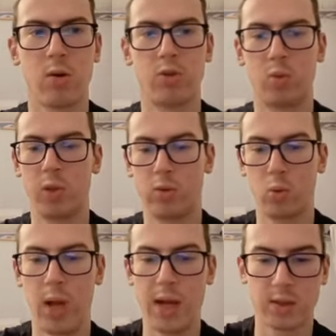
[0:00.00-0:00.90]
it's going to be
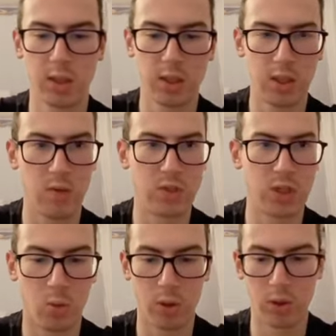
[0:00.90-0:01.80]
too late if
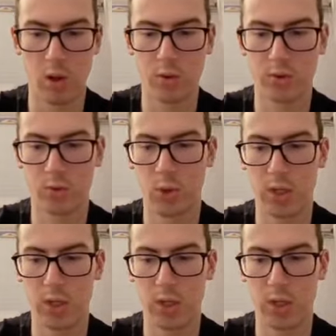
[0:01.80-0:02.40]
the coin goes to